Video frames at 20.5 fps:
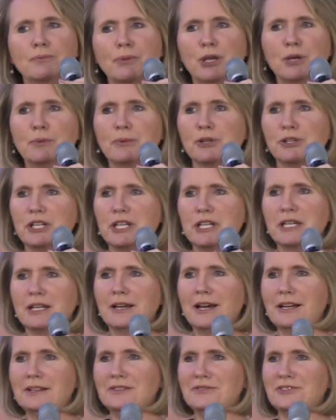puberty
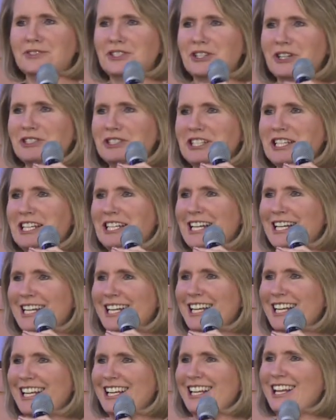kind of starts
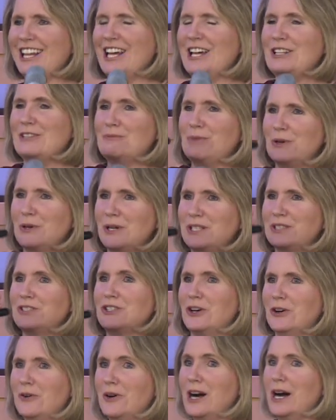hitting, and, and boys
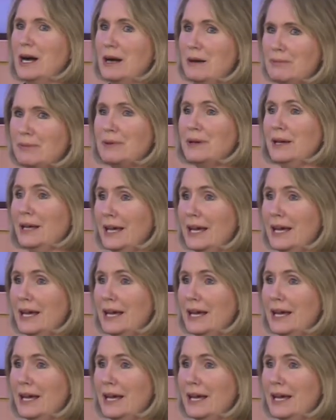go up.